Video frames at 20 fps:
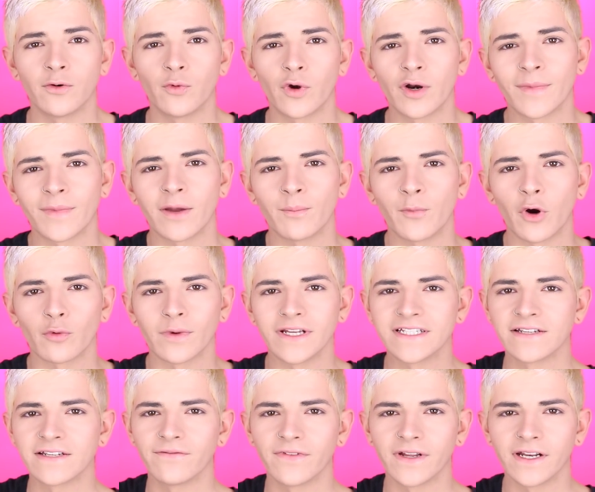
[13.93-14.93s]
In one of my more
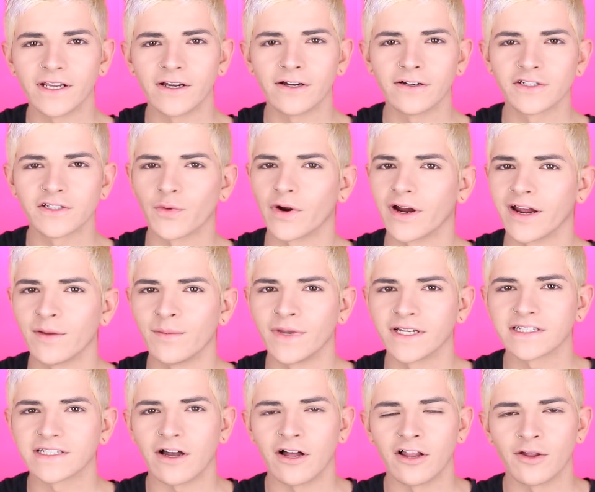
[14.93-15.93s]
recent videos where I
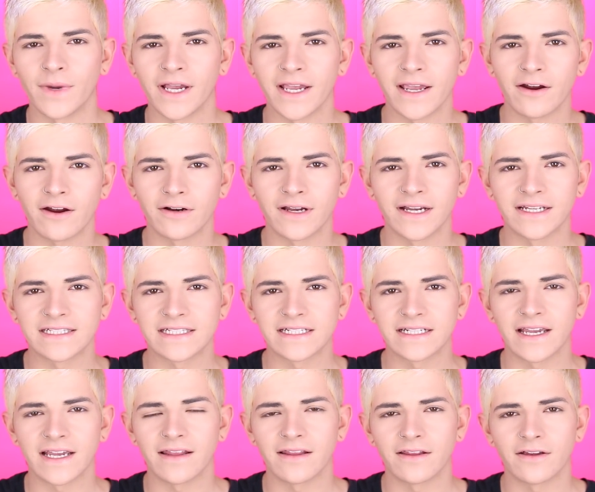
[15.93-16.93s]
mix all of my hair dyes
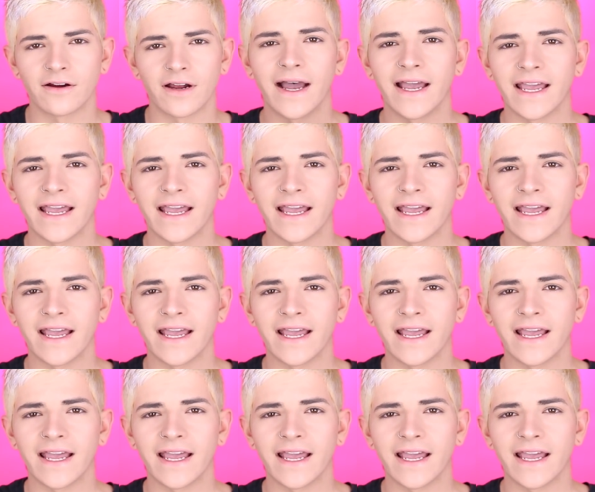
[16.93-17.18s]
together,